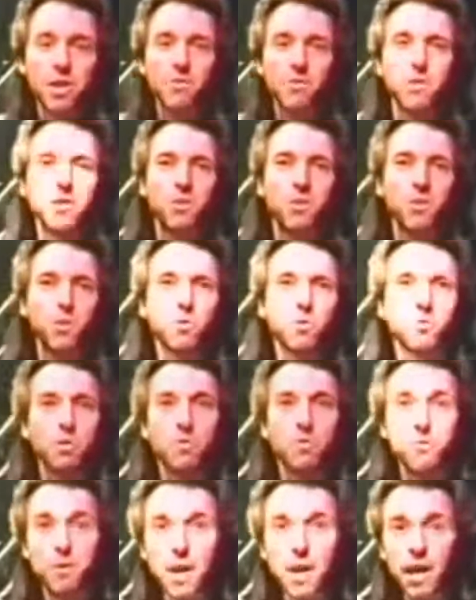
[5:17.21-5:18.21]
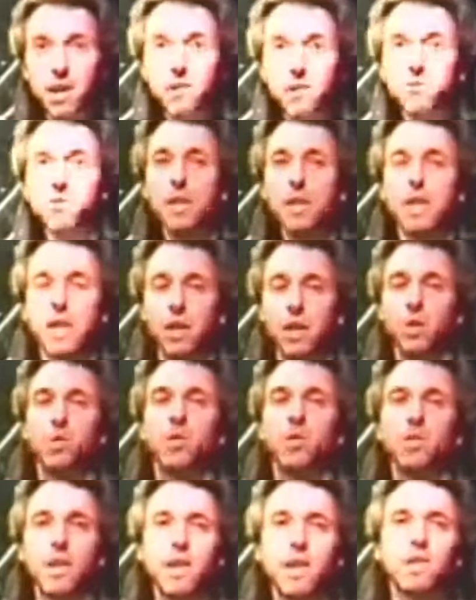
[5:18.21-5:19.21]
evidence over
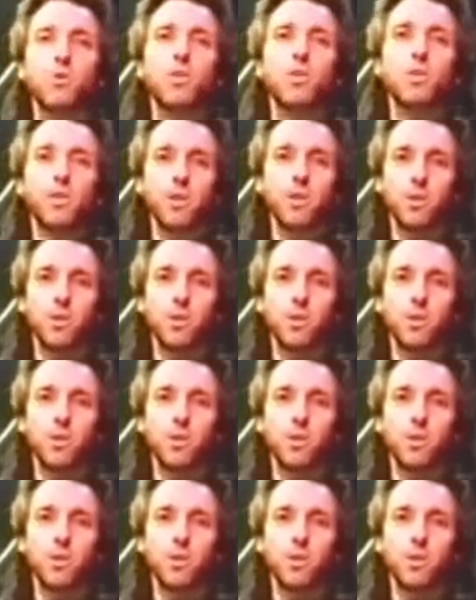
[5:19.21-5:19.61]
500,000